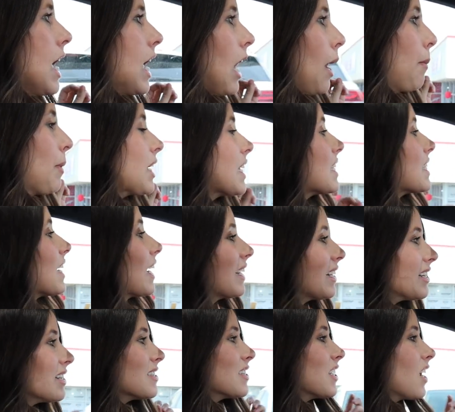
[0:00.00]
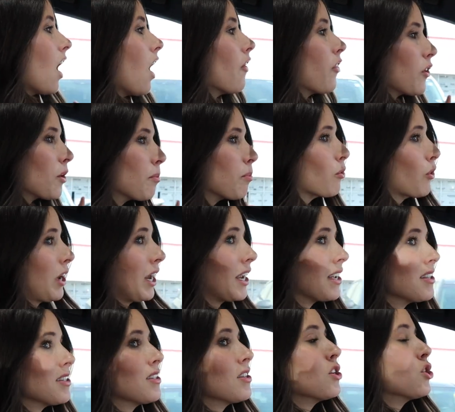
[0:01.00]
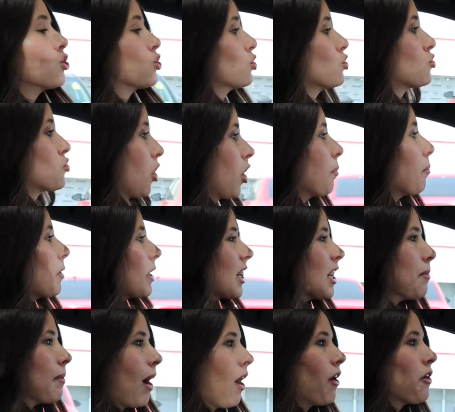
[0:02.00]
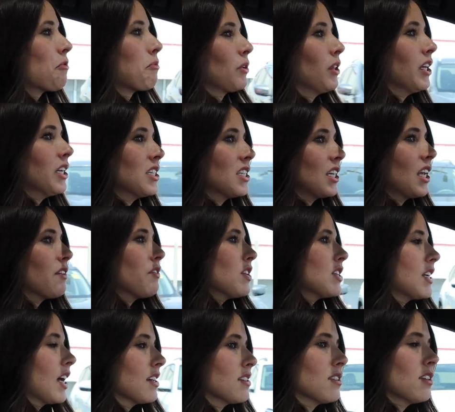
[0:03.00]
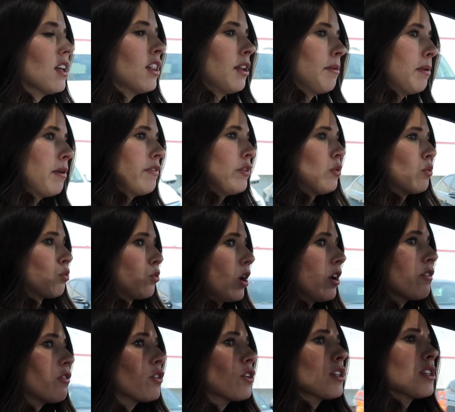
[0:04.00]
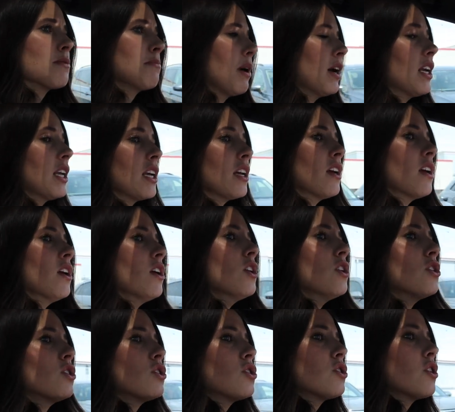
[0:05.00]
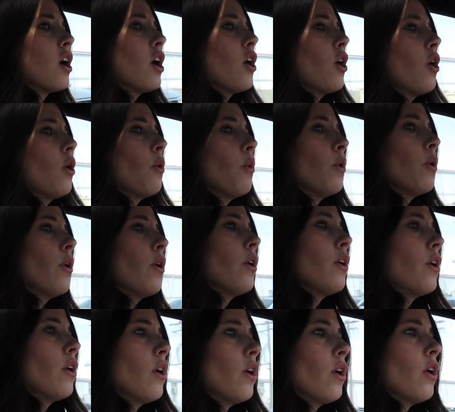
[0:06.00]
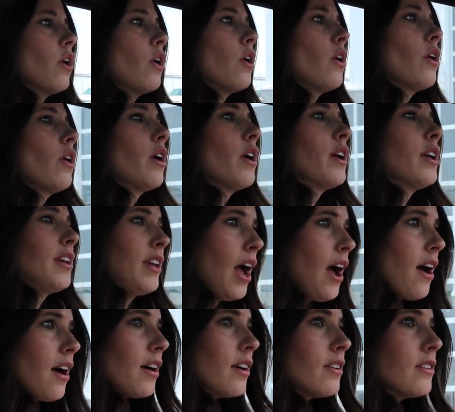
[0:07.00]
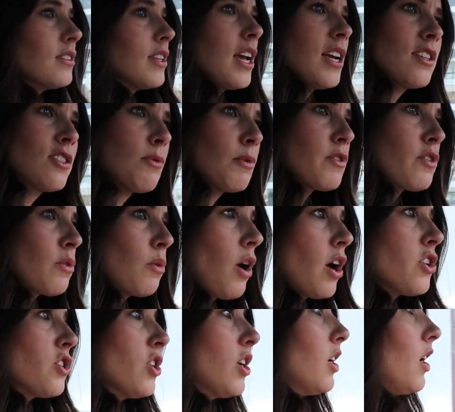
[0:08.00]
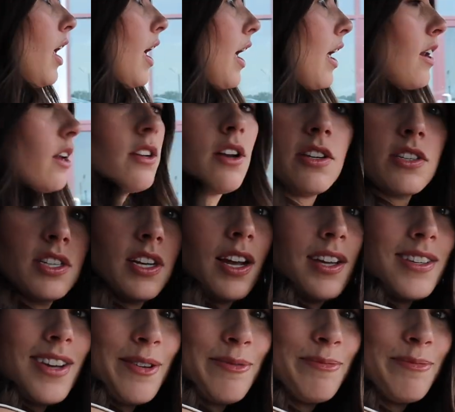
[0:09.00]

And I'm excited to see other brands start putting them out and really to give the Tesla a little bit of a run for its money. So yeah, thanks so much for watching and I'll talk to you next